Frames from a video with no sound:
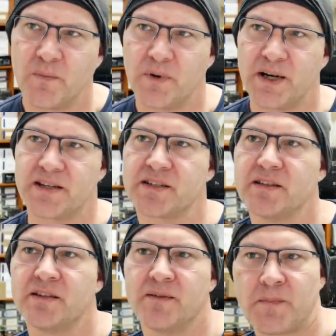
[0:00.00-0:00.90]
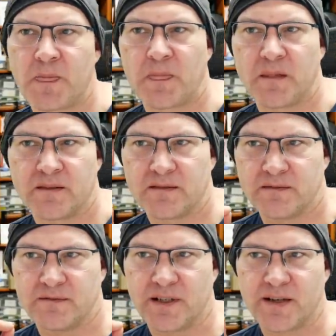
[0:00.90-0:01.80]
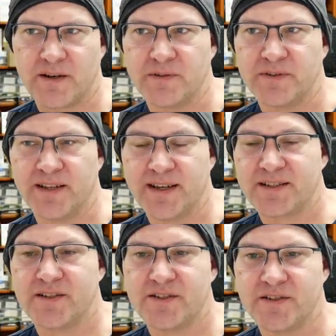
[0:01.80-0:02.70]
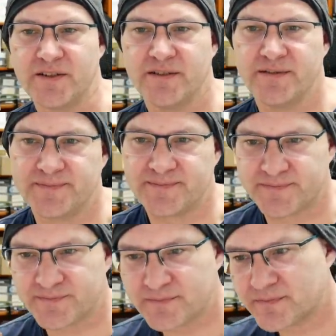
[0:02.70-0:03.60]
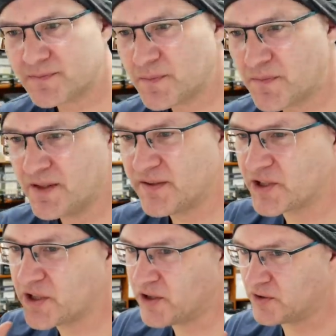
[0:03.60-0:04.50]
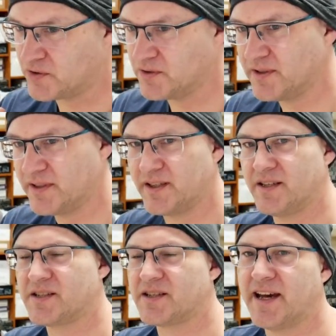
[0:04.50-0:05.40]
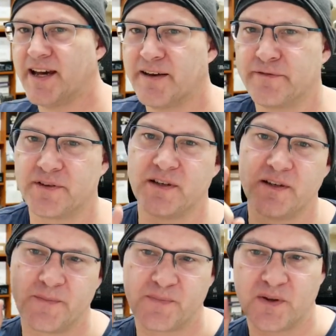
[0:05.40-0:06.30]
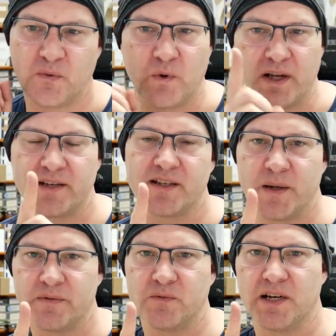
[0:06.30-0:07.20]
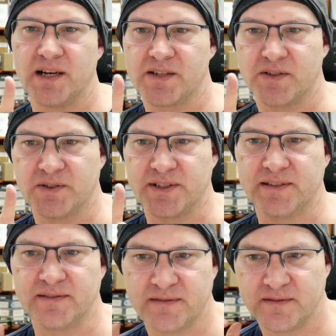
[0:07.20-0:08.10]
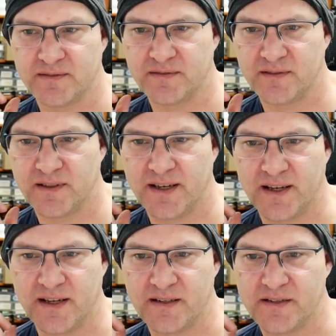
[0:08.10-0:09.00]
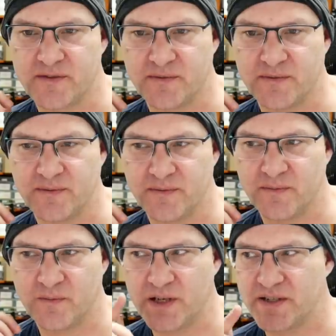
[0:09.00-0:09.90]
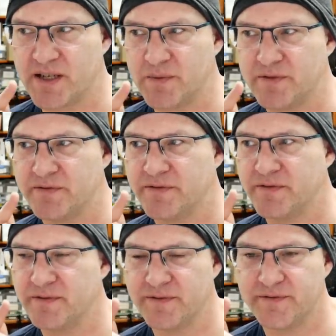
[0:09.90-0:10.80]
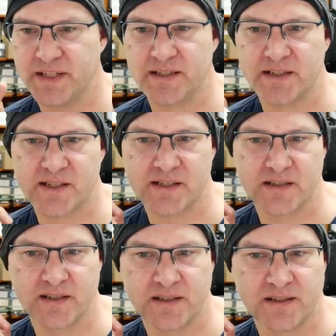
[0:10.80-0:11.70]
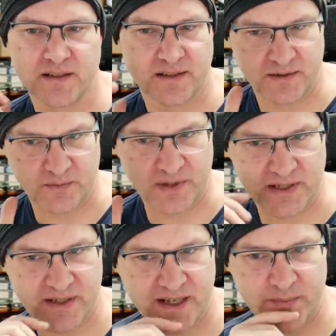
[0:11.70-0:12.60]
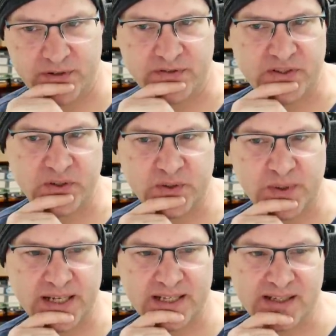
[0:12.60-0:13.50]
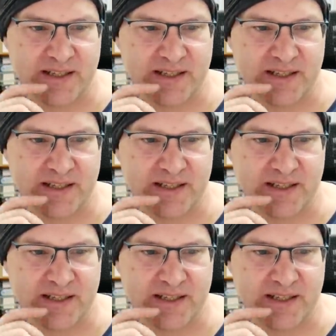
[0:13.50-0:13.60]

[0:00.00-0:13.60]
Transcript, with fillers: But what I would like to do the goal is to have one type of wire solder and one type of flux, one type of solder paste,